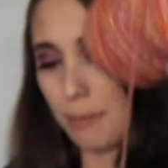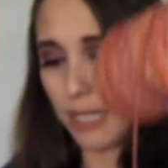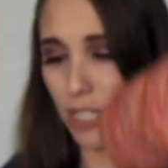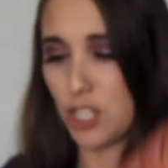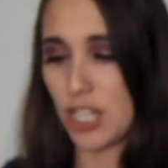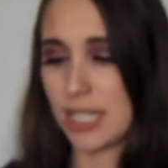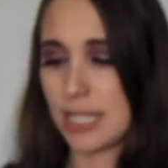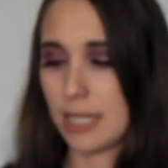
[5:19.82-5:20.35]

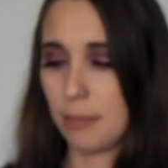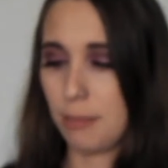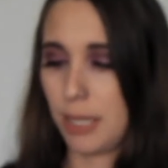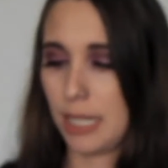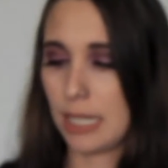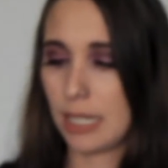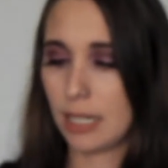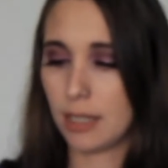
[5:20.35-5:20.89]
magenta
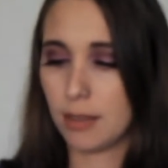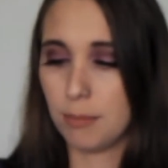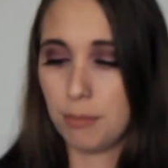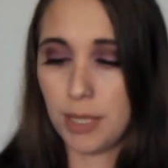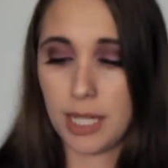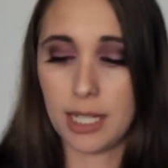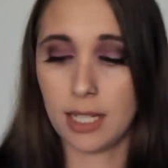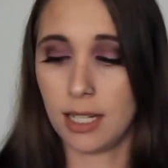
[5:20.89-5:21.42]
pink.
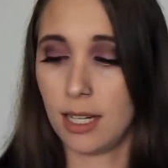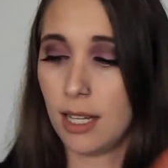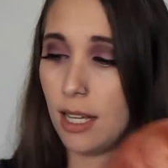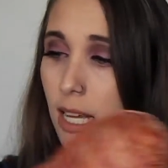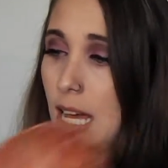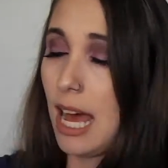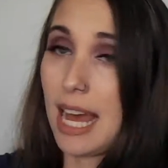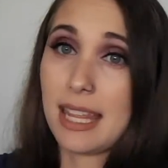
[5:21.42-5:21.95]
But
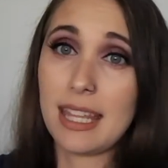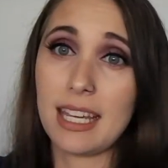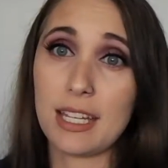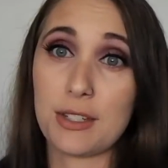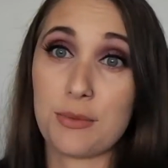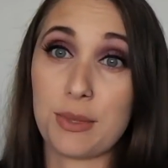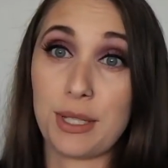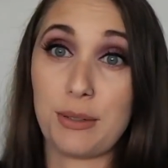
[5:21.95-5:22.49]
I think
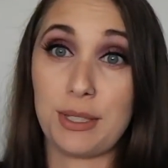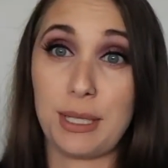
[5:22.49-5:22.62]
it's really,